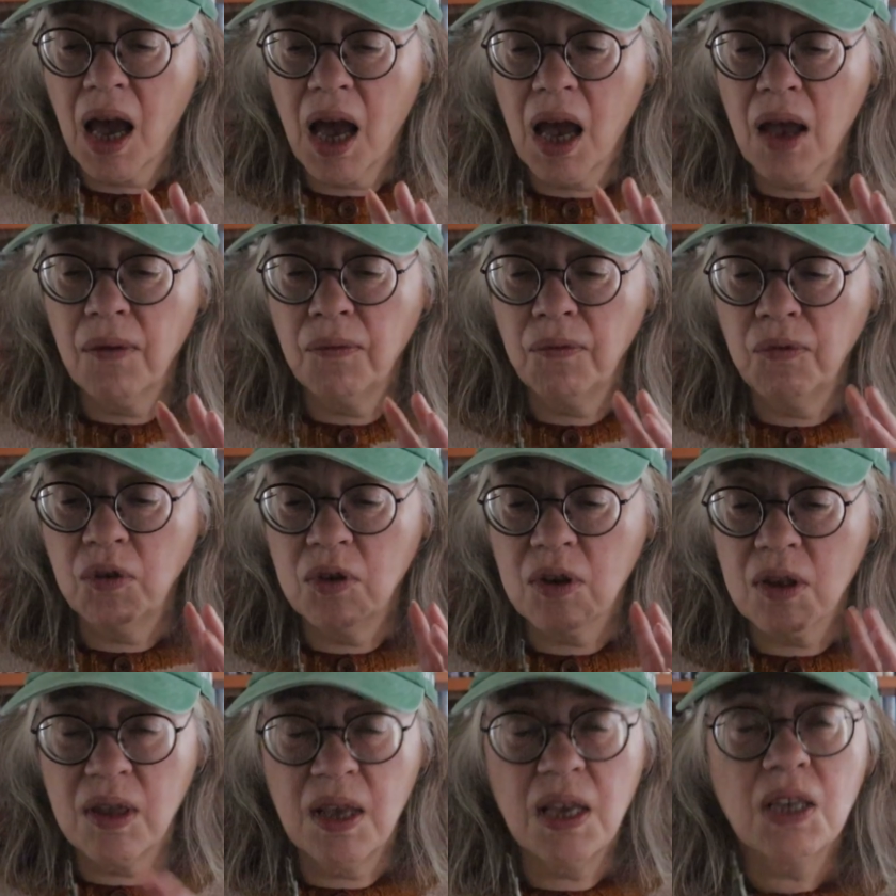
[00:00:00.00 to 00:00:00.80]
and
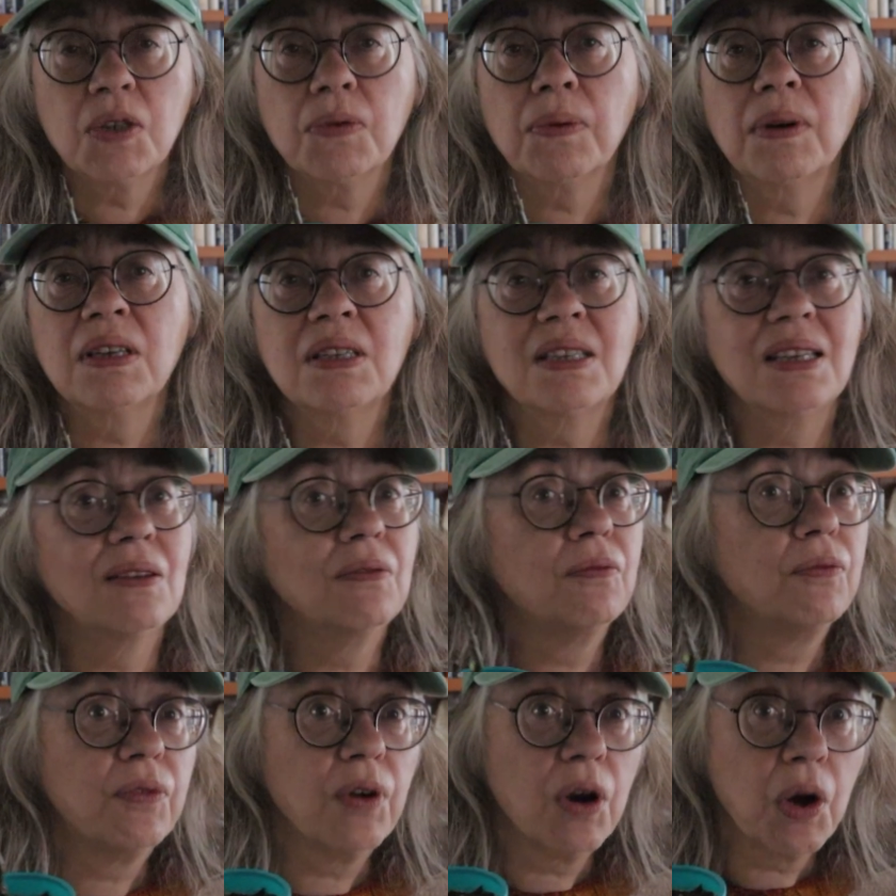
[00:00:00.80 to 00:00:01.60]
this one
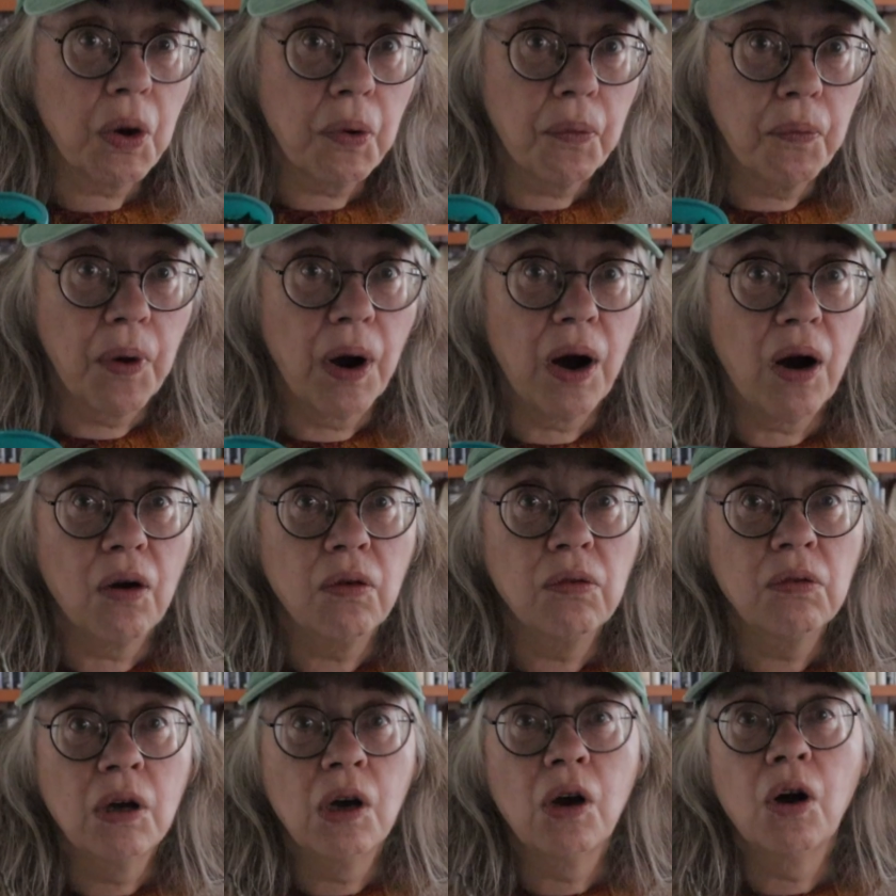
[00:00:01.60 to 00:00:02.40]
did very
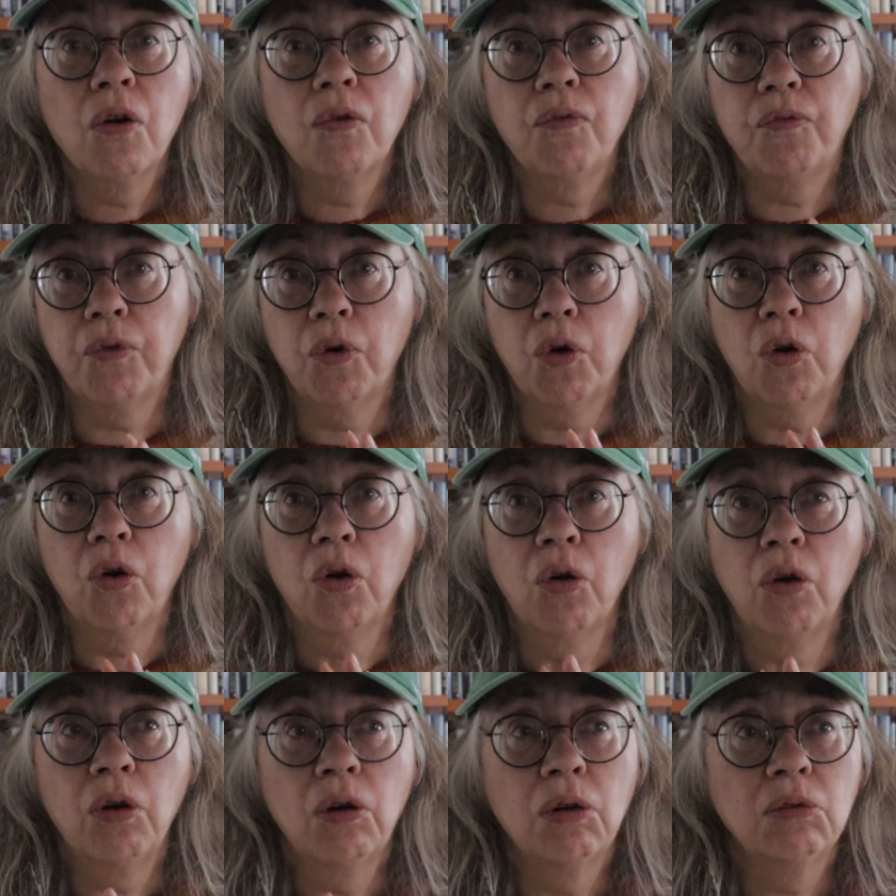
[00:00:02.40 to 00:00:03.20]
well
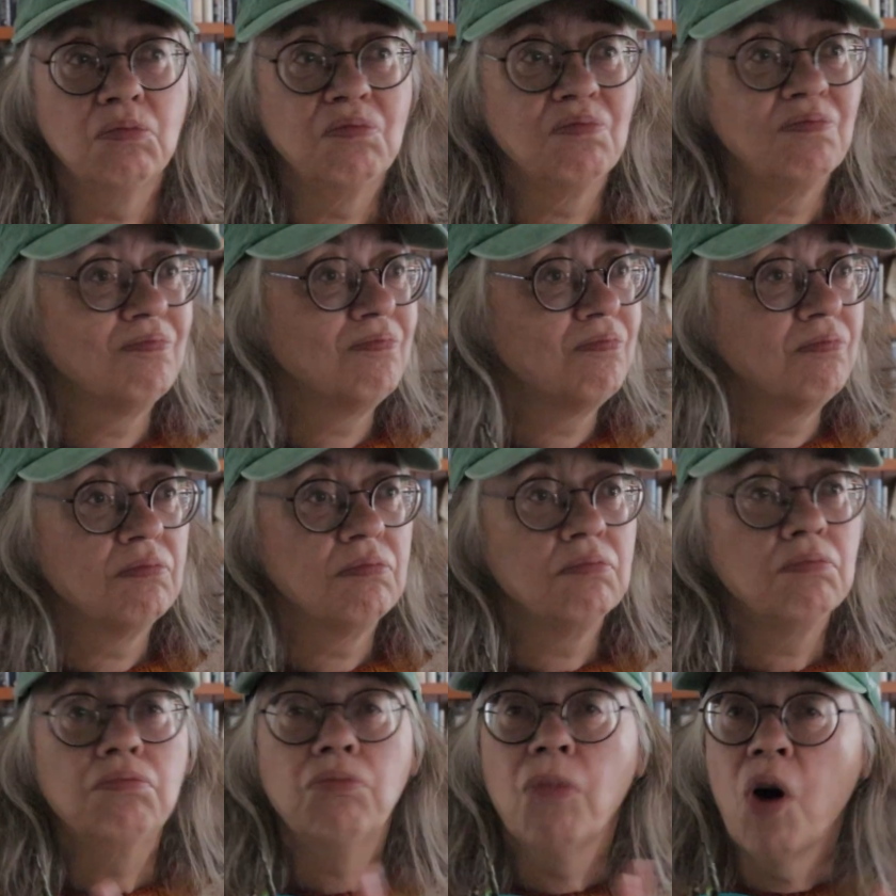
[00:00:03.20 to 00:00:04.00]
for
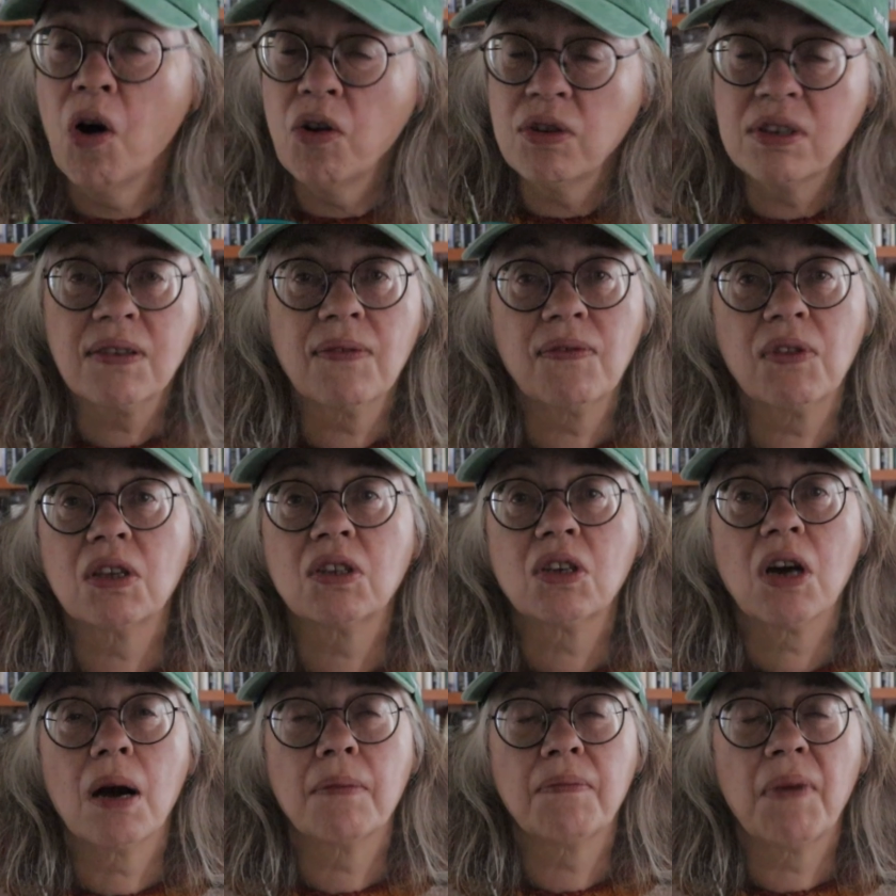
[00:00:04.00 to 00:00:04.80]
most of the
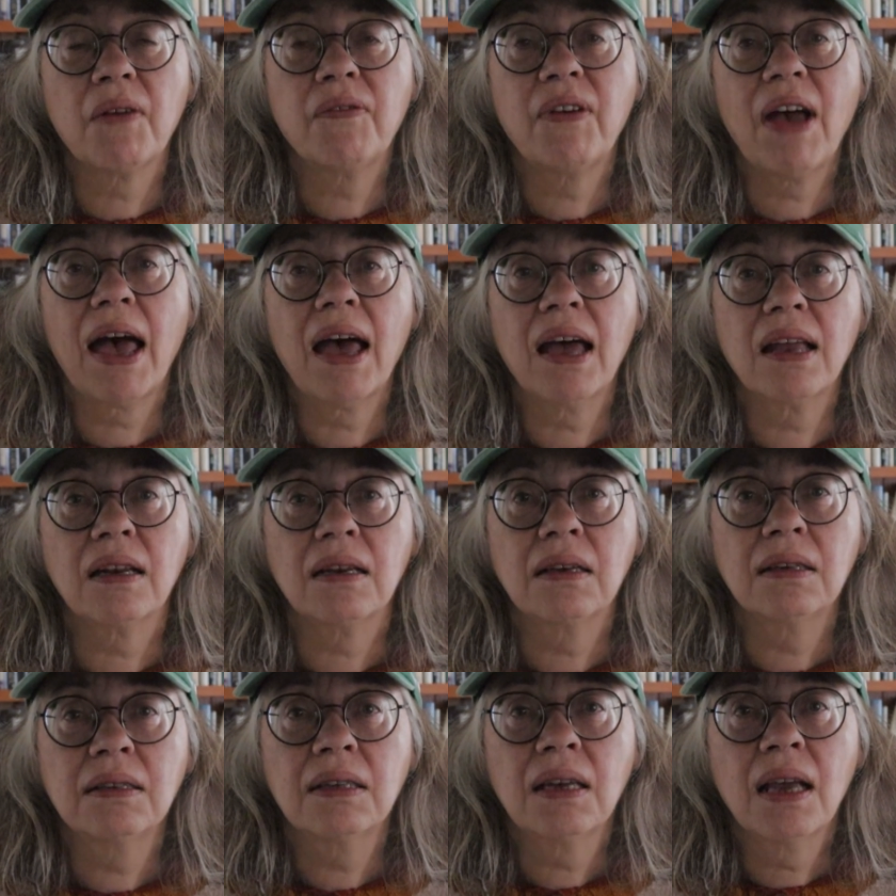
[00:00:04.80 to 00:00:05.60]
time I've had
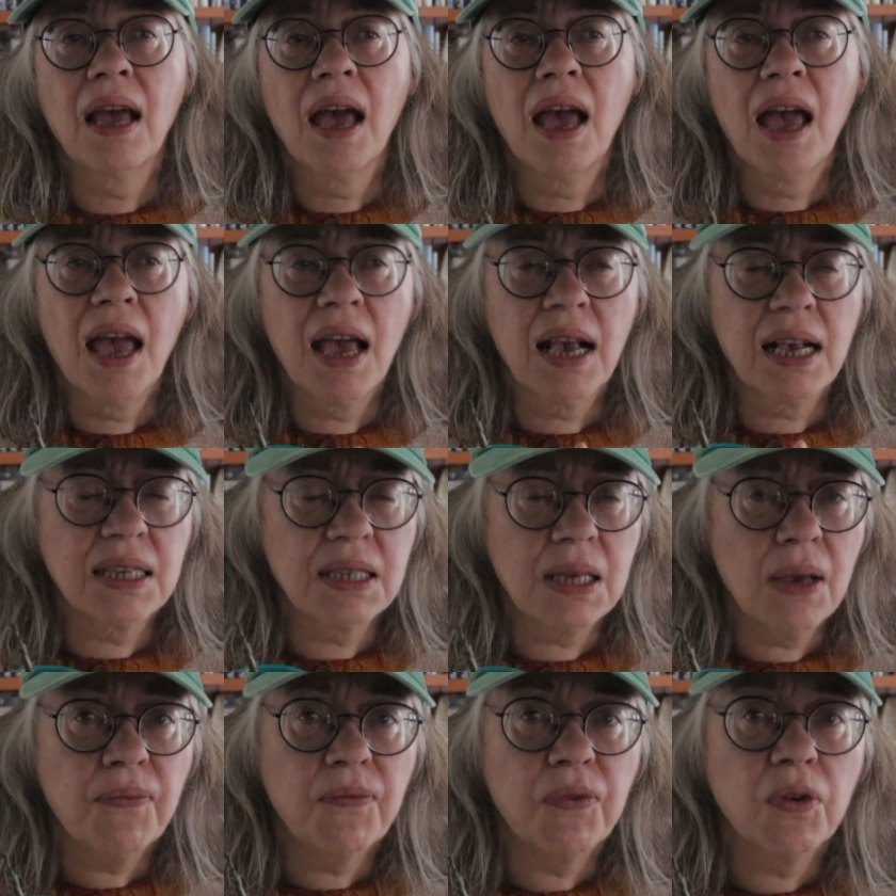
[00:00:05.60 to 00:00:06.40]
it,
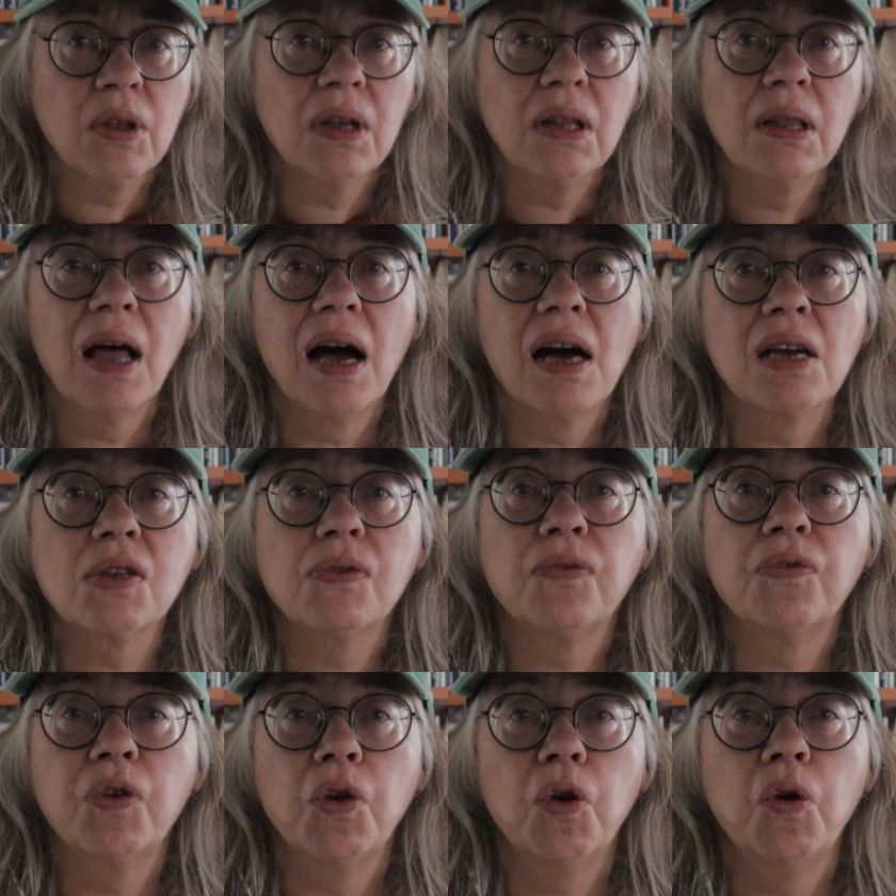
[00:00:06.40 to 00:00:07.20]
except for the
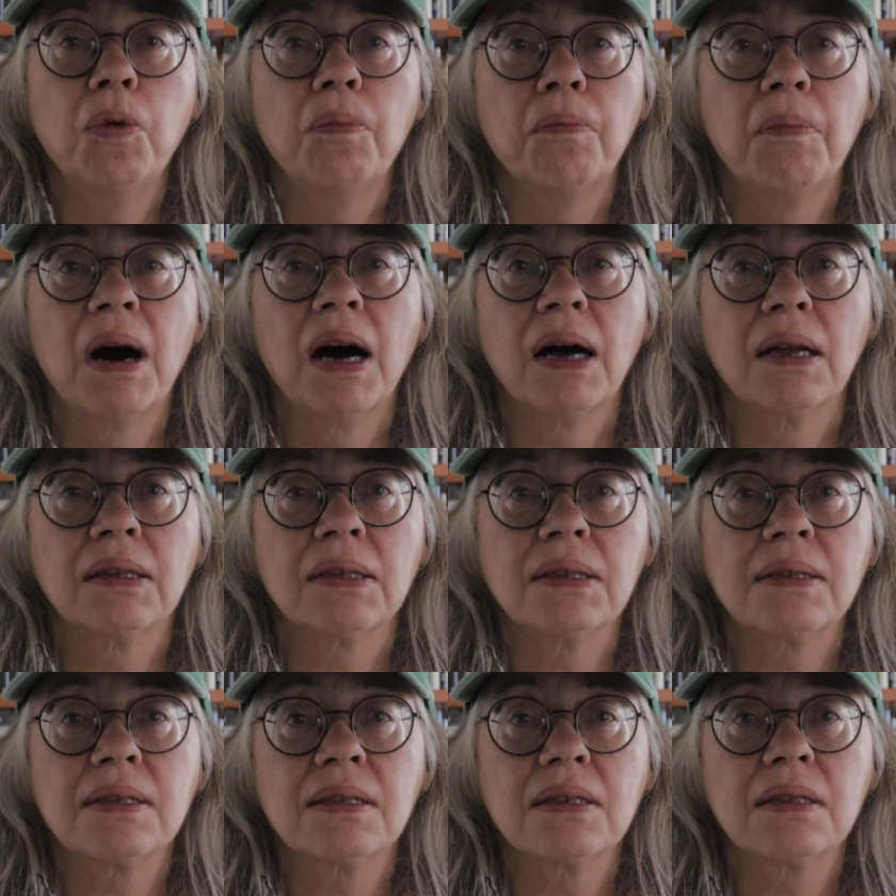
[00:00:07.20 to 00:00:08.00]
last few
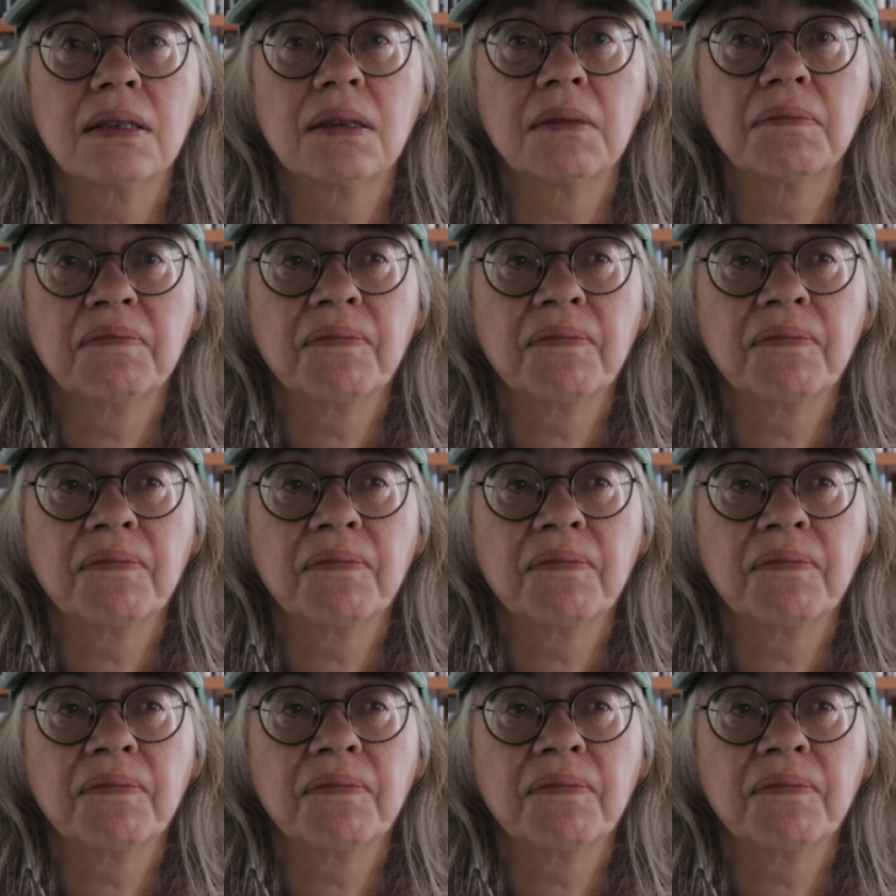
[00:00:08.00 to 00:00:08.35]
months.